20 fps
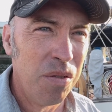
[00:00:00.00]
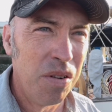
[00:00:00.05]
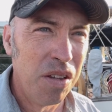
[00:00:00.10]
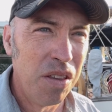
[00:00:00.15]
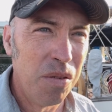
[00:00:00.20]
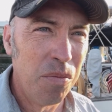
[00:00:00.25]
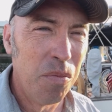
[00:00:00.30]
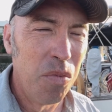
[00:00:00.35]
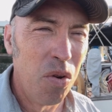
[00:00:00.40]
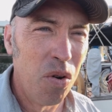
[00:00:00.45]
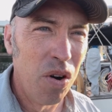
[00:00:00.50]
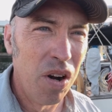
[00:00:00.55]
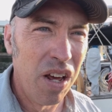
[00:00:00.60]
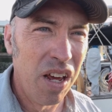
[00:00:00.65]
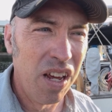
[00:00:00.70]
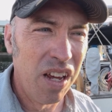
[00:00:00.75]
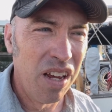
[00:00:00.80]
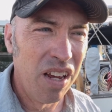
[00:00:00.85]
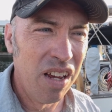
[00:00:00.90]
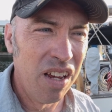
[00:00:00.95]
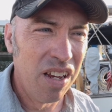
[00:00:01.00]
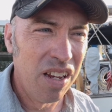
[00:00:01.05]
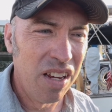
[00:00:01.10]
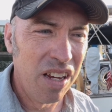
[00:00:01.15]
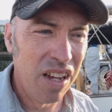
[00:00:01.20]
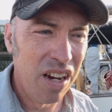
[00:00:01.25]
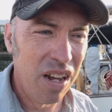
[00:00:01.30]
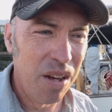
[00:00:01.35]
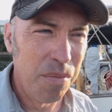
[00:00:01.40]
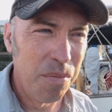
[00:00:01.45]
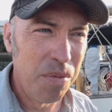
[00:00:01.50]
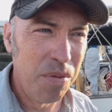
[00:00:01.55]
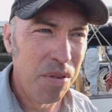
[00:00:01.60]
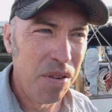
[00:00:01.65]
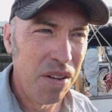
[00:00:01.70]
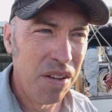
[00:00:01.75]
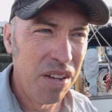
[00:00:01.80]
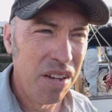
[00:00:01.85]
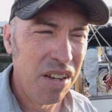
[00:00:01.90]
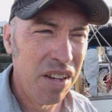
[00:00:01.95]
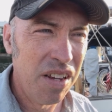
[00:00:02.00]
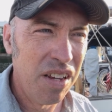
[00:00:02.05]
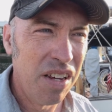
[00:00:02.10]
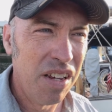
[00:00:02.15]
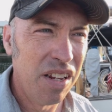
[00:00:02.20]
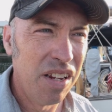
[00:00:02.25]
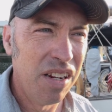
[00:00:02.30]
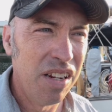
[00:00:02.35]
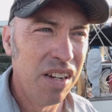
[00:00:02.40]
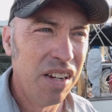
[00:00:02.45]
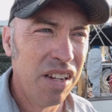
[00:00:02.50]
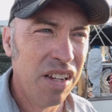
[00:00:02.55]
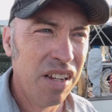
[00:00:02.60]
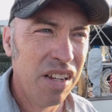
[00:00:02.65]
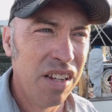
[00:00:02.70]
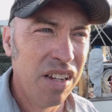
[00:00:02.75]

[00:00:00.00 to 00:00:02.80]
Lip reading: in the morning get up and